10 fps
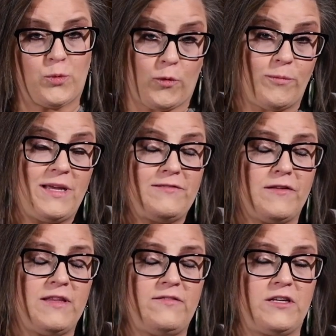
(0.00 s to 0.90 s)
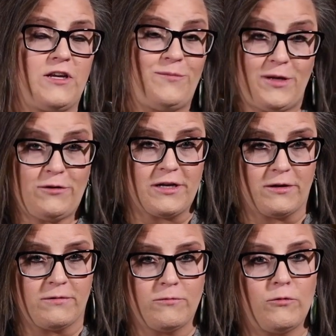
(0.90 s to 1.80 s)
We were meant to live in
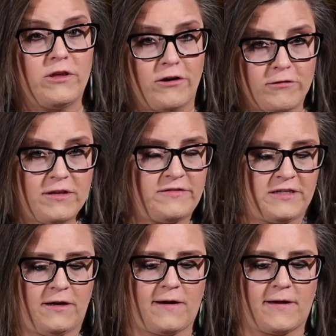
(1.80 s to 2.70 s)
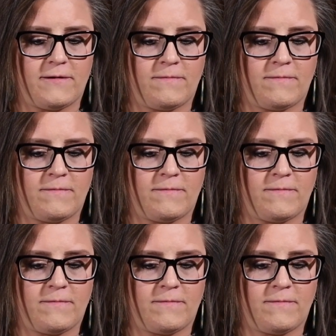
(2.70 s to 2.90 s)
communion with our loving God.